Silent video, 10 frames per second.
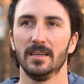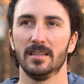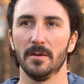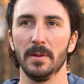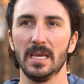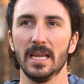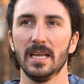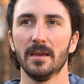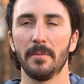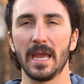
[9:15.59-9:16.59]
at the
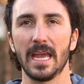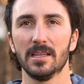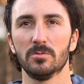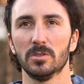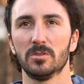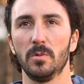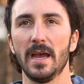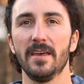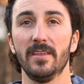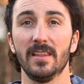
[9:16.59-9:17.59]
beginning and my hands will
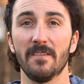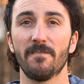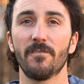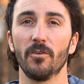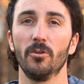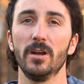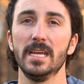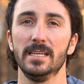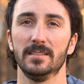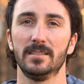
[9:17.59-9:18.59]
sweat and then they
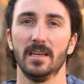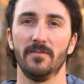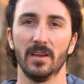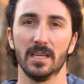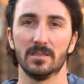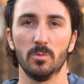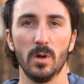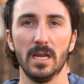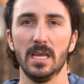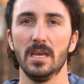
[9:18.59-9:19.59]
freeze if it gets
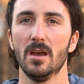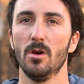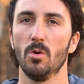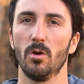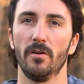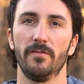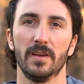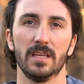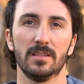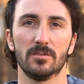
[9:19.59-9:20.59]
windy or if
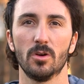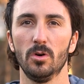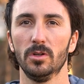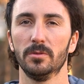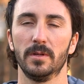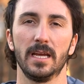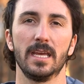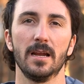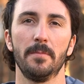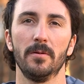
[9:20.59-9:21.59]
it gets cold when I
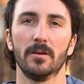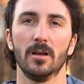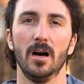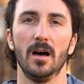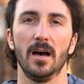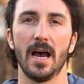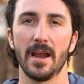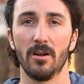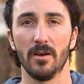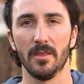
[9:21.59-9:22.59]
get up
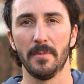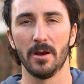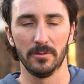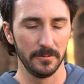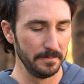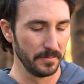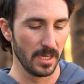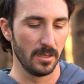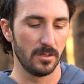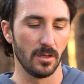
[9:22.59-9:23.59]
higher on the mountain.
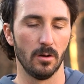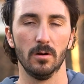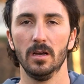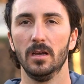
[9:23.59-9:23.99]
So